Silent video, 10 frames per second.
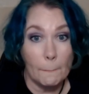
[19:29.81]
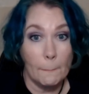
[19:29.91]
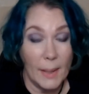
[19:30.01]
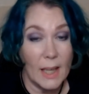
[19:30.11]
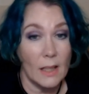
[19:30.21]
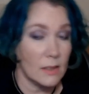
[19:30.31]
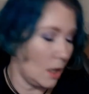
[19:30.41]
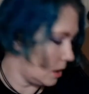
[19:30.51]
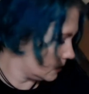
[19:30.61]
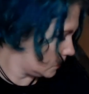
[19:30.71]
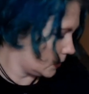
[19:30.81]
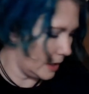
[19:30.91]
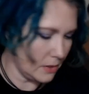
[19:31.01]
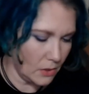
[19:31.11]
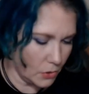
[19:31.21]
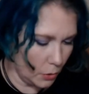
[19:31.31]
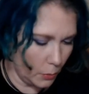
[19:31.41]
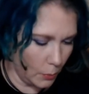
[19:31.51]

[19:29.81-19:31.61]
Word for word: Because I'll get to the 2